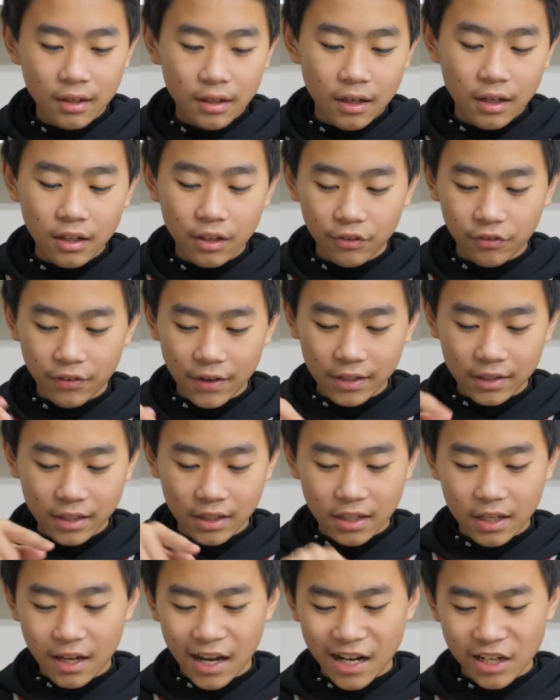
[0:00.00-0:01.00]
And the fact that
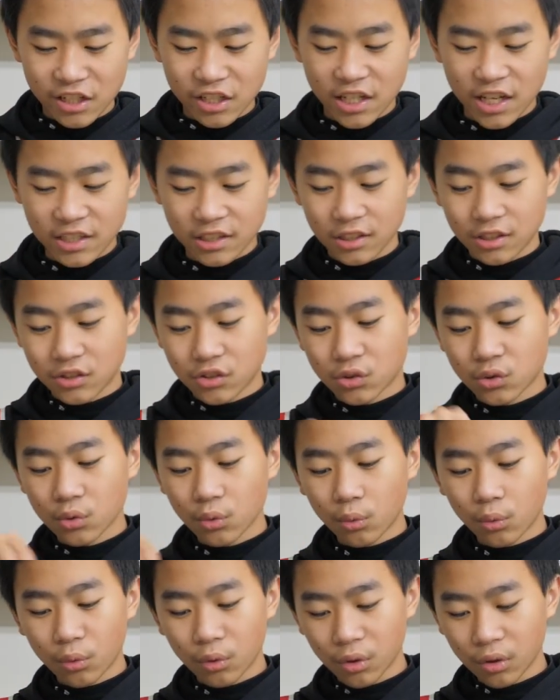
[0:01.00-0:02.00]
it actually has a
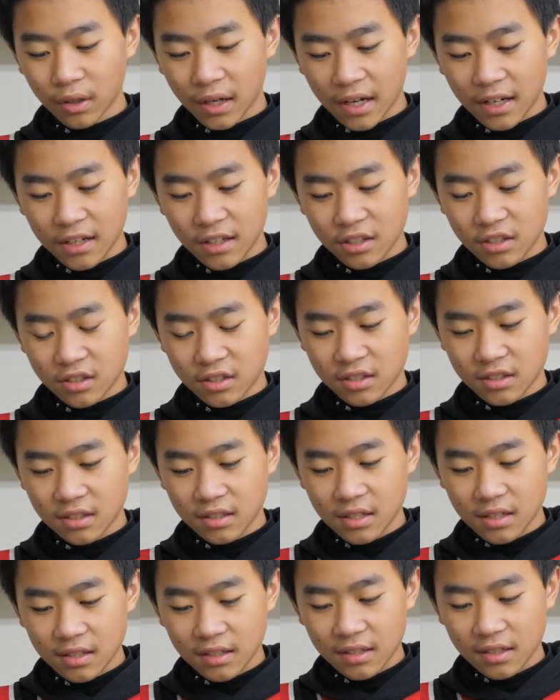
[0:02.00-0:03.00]
sword and you
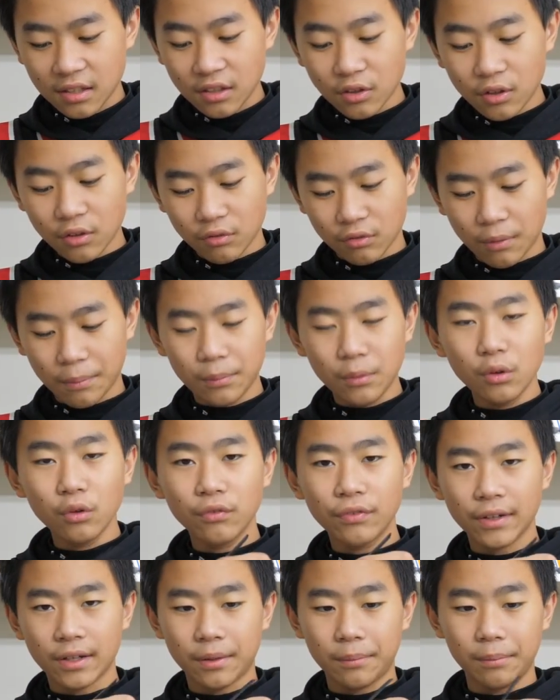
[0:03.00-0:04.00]
can
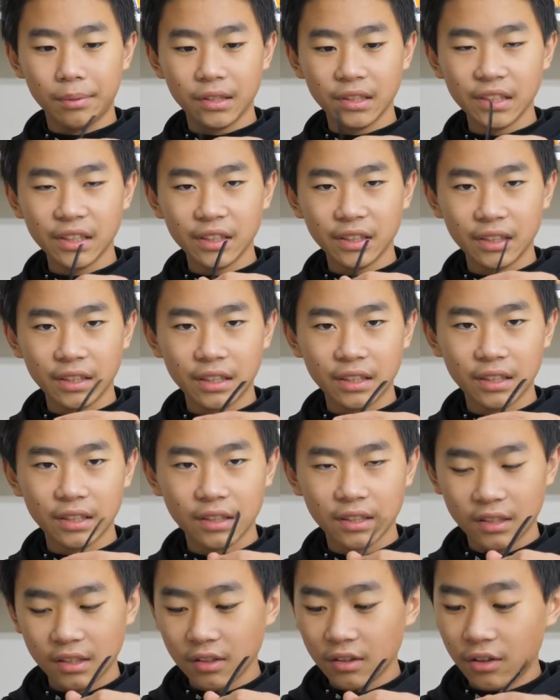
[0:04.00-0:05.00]
remove it completely
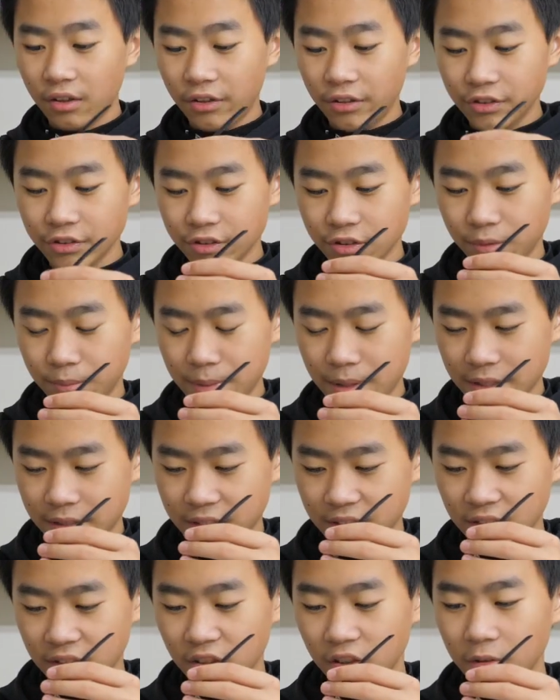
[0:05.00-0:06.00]
also makes
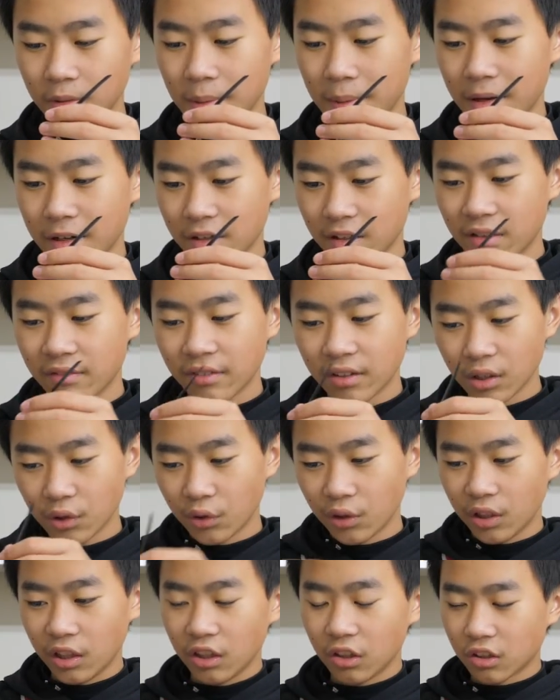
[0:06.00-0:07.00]
it a little better. Even though
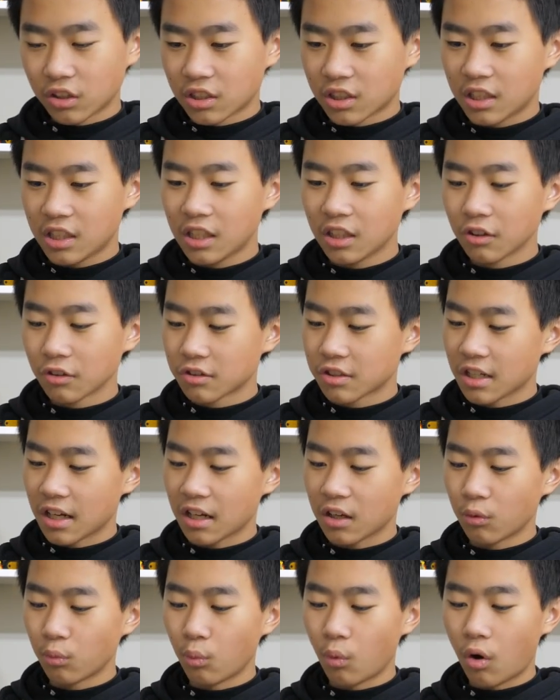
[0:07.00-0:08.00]
he looks kind
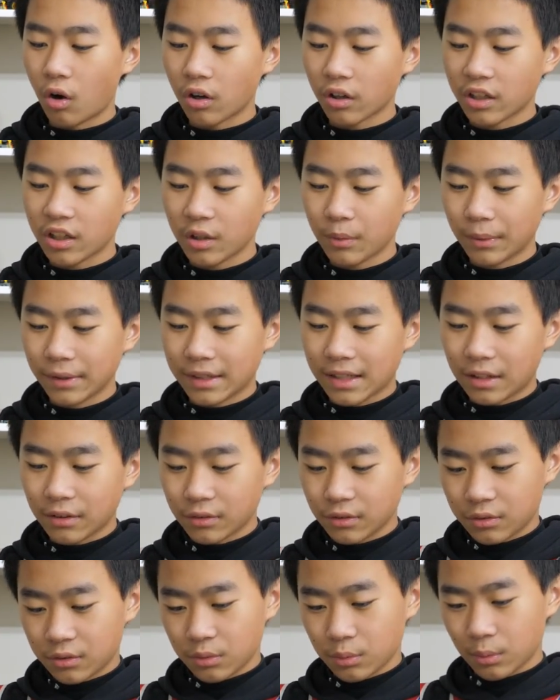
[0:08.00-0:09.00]
of wonky without
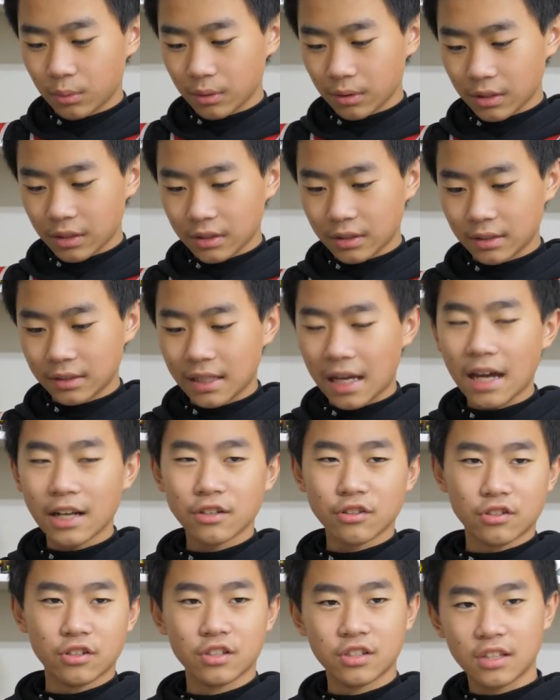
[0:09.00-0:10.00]
the sword, because his hands
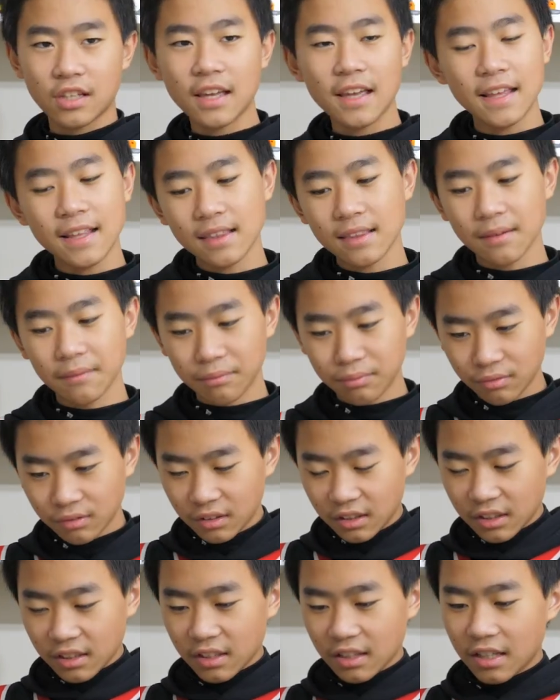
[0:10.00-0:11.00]
are just in
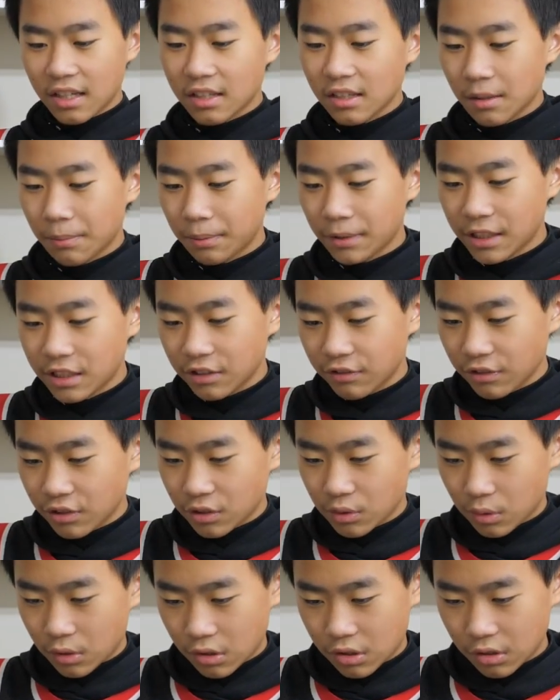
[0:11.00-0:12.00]
the place where the
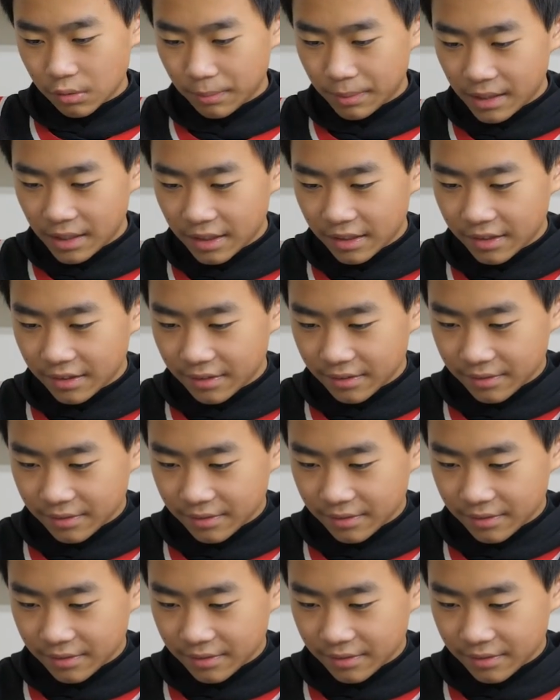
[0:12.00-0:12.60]
sword should be.